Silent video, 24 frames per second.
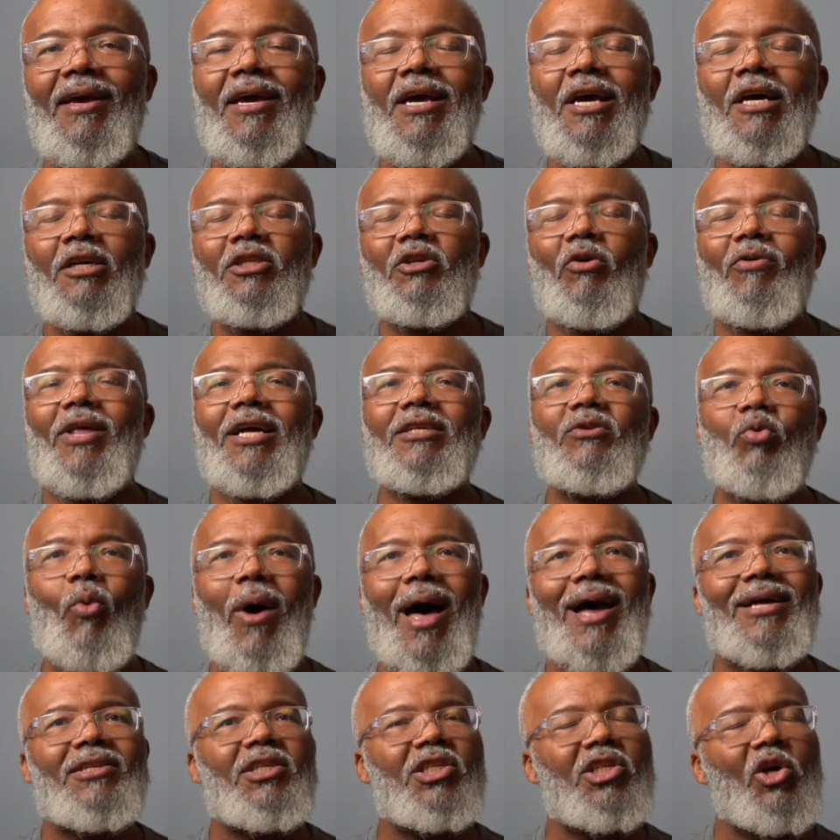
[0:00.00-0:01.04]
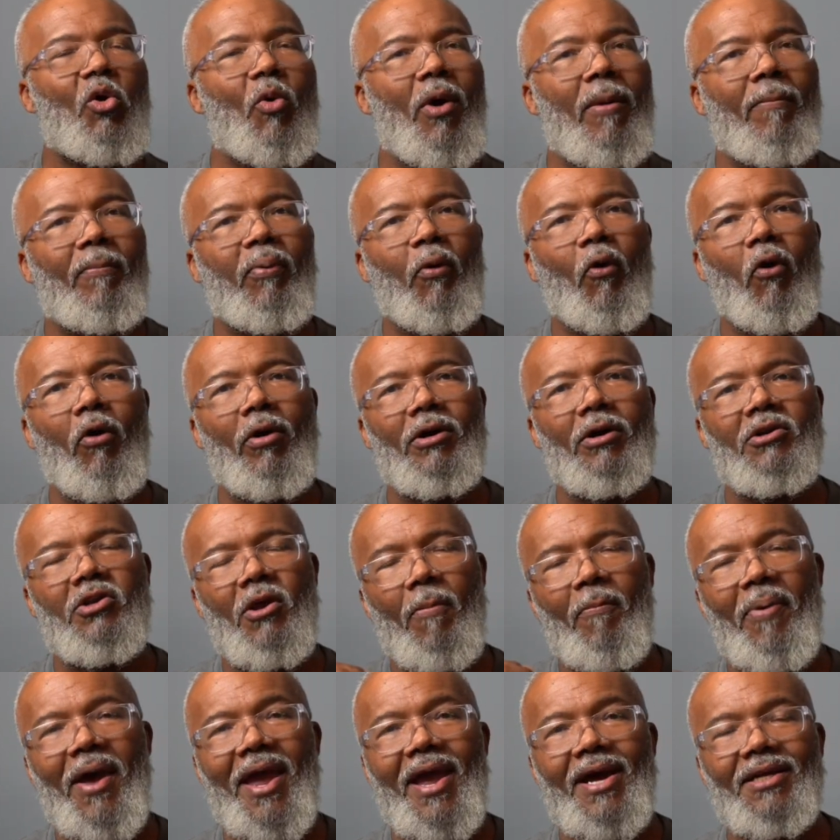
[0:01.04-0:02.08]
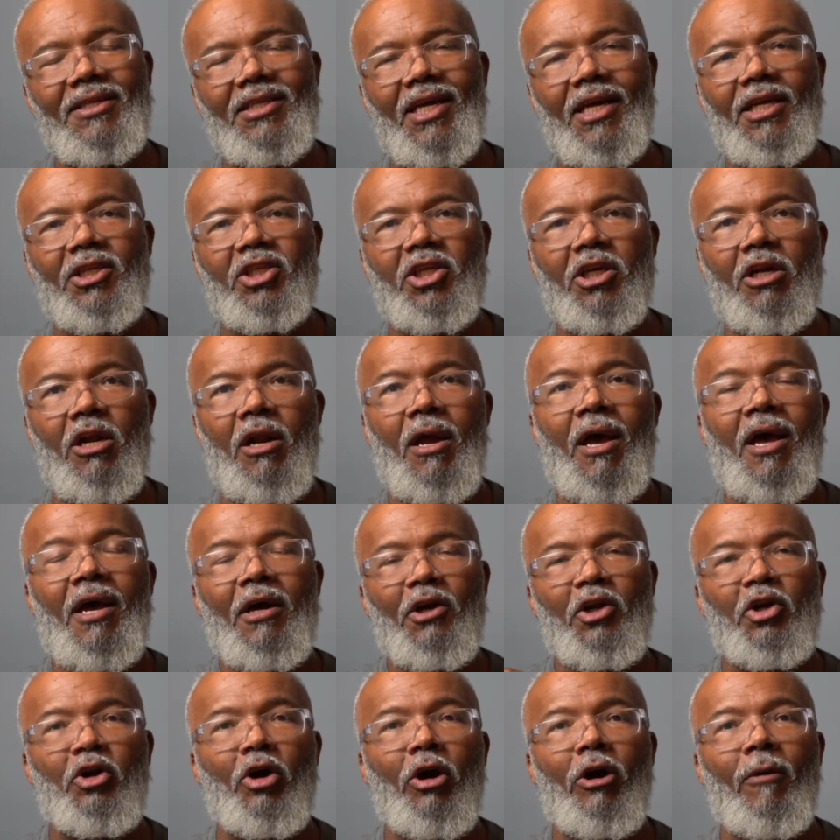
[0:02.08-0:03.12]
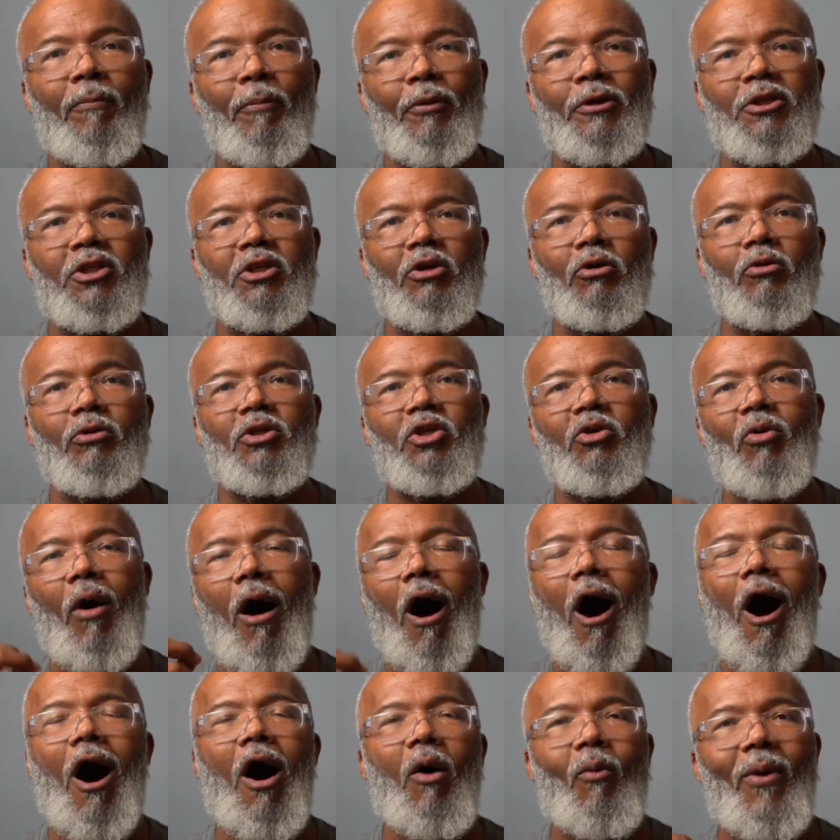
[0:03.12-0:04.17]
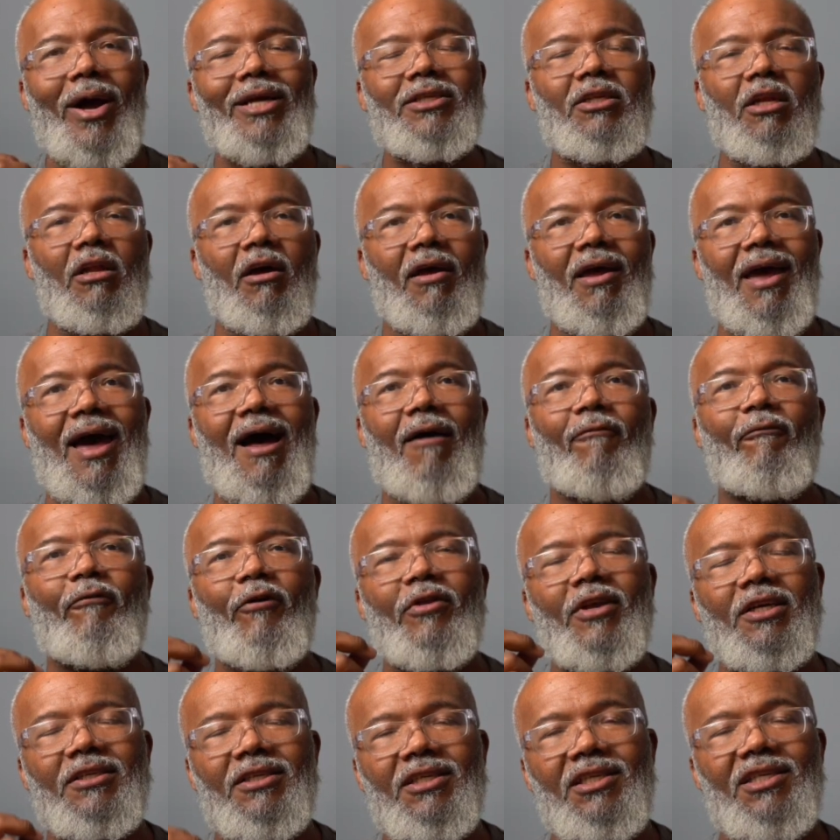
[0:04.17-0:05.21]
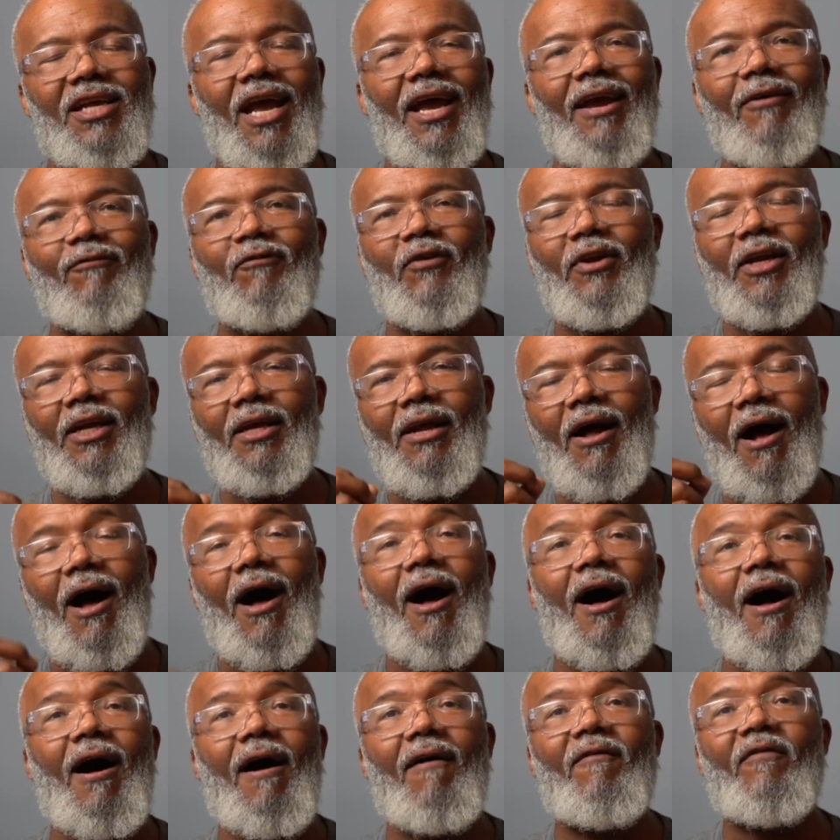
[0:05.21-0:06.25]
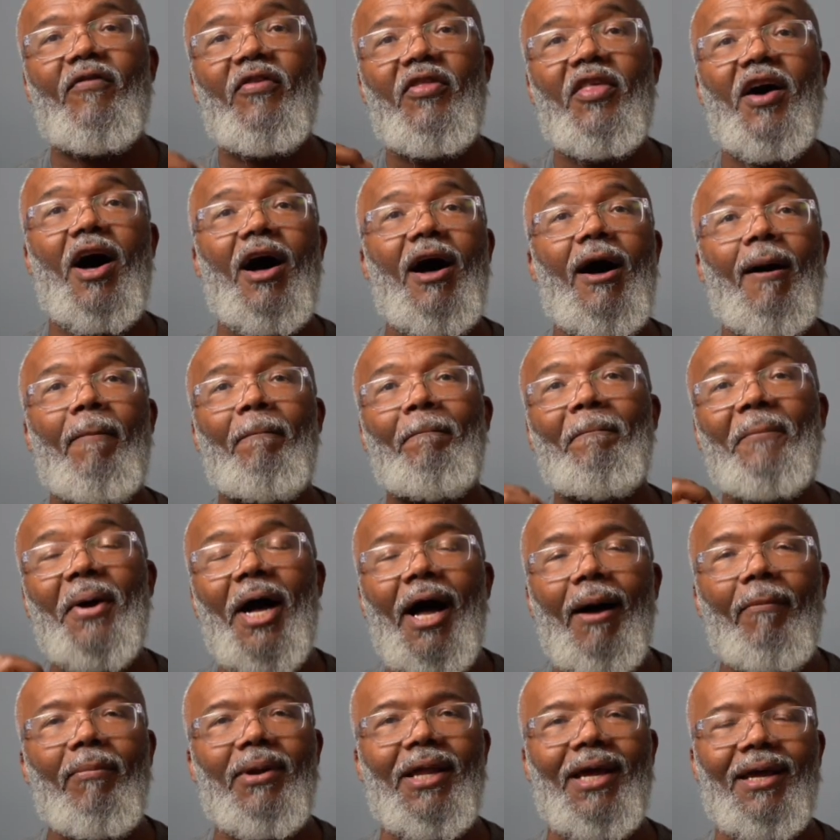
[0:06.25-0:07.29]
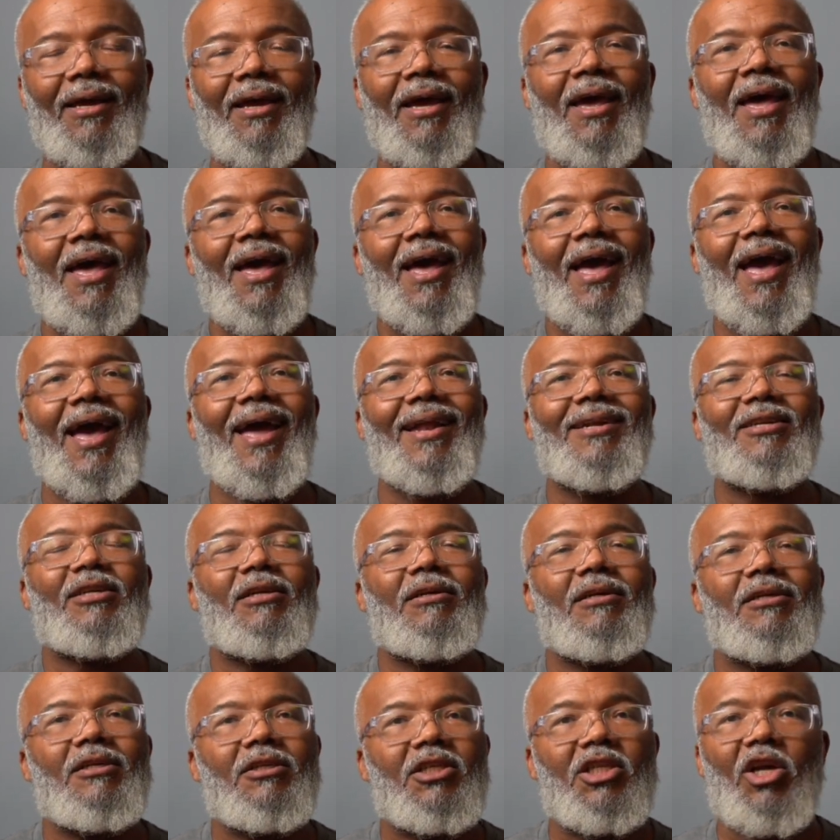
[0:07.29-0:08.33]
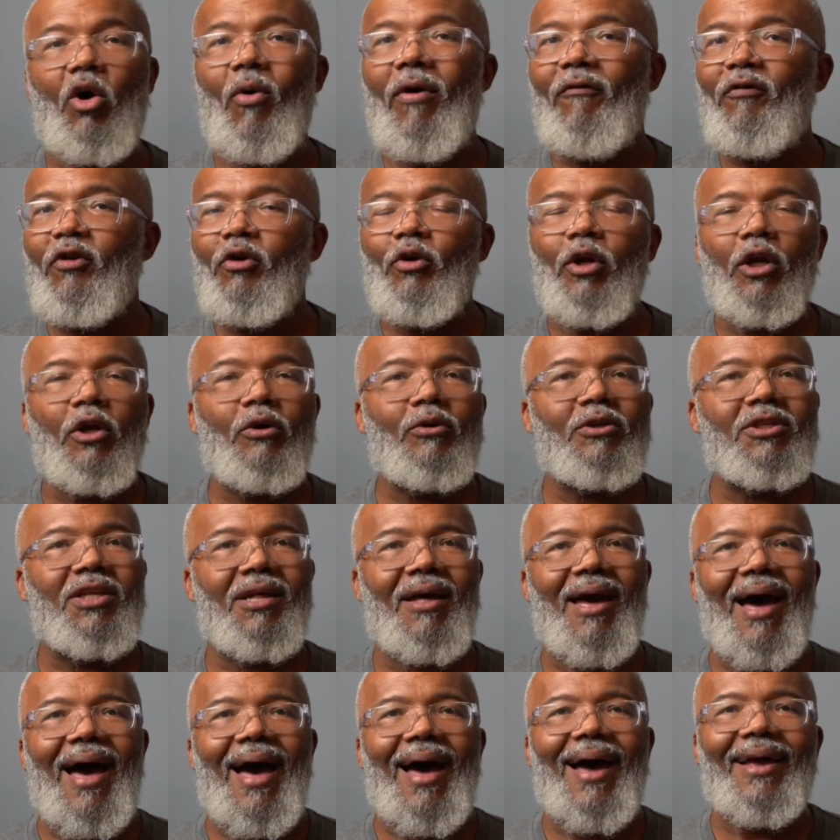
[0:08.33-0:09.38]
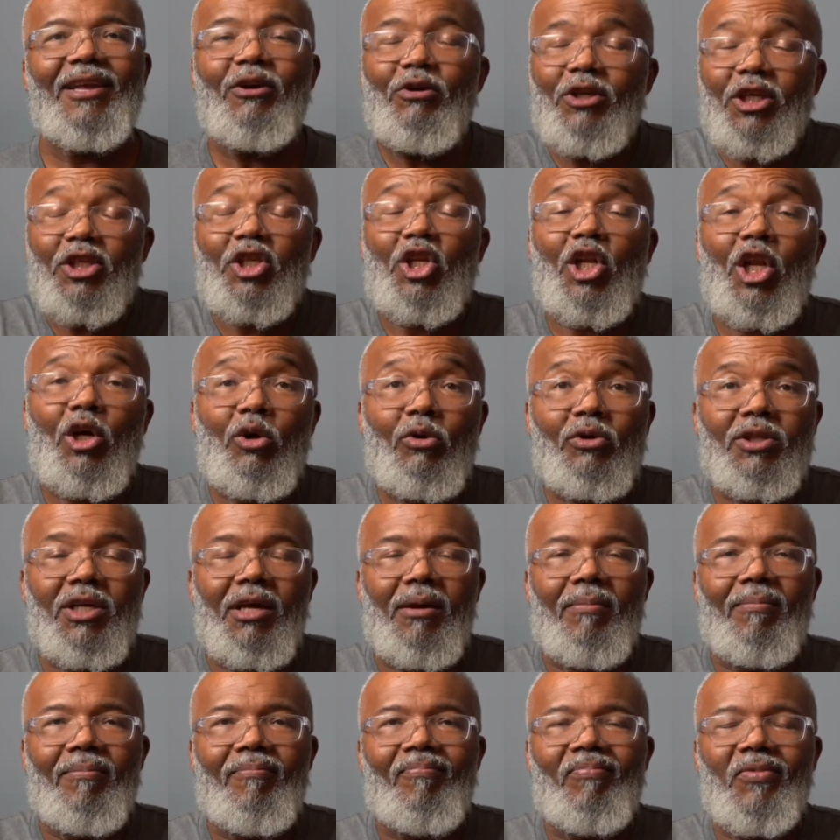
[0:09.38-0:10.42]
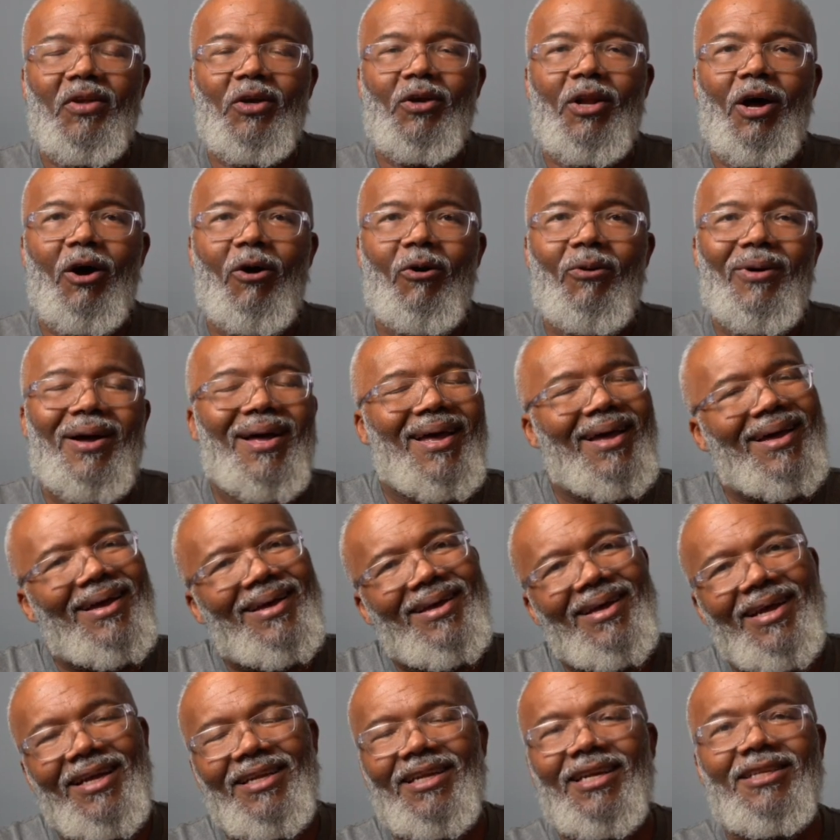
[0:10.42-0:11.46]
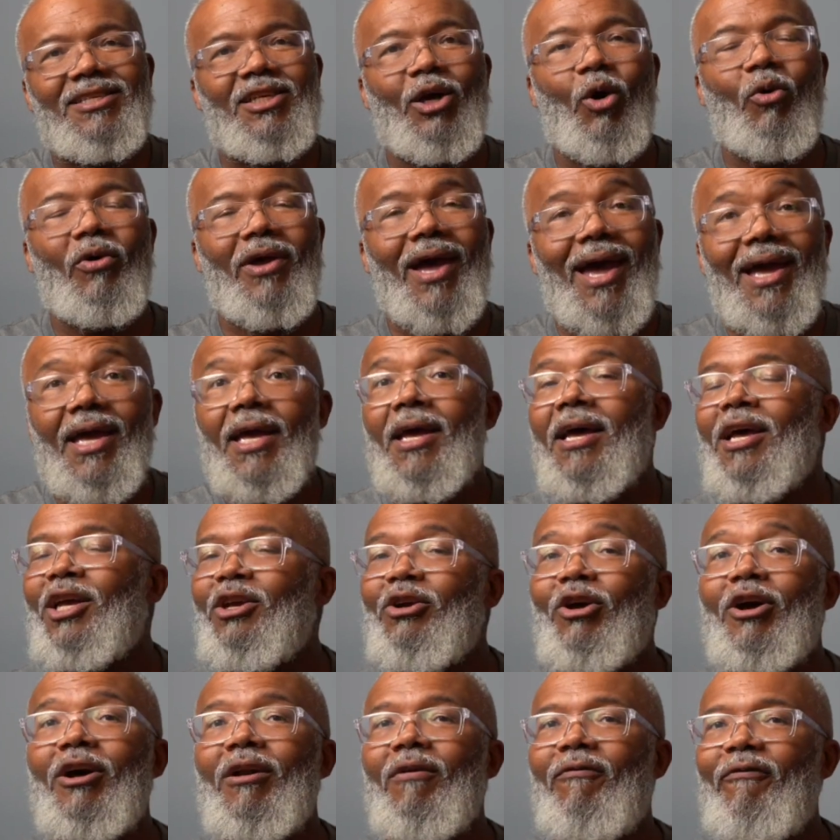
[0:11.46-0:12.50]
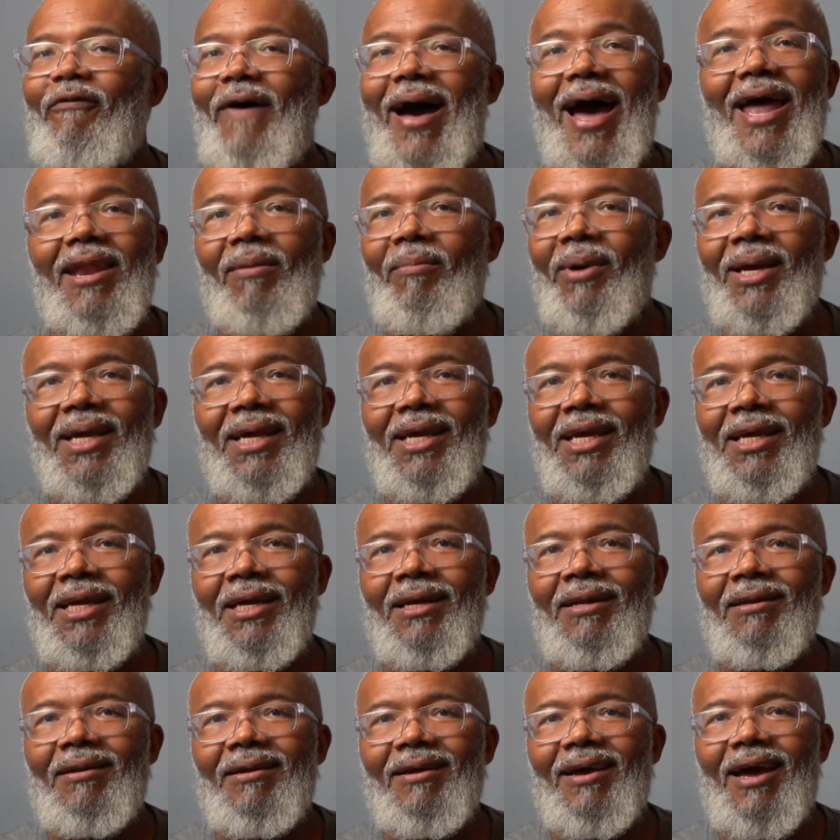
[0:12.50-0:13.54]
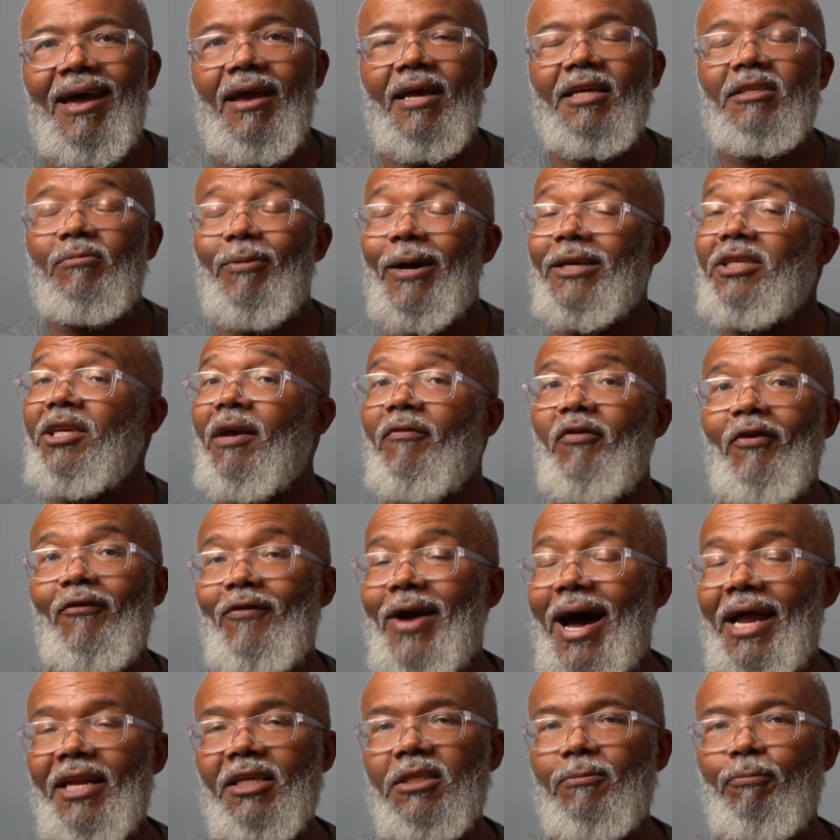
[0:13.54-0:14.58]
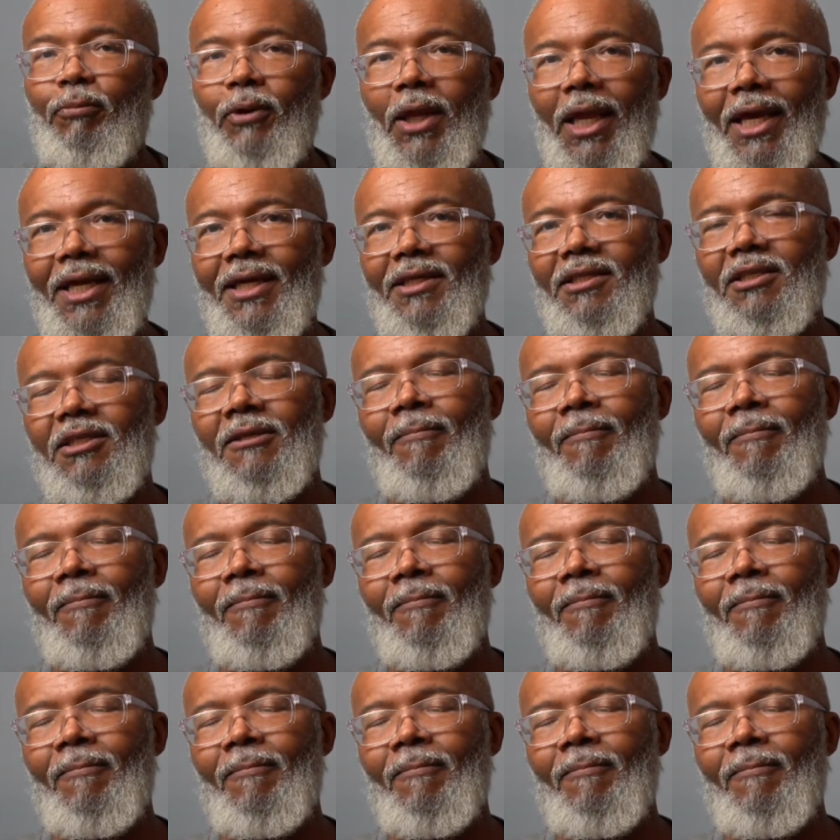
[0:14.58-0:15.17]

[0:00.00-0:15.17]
So that's why it's so important to pay attention during pursuits. You always look out for the safety of the public. And so if you lose the guy, you just lose him. You know, it's okay. You're going to find him again, especially if you've got his plates.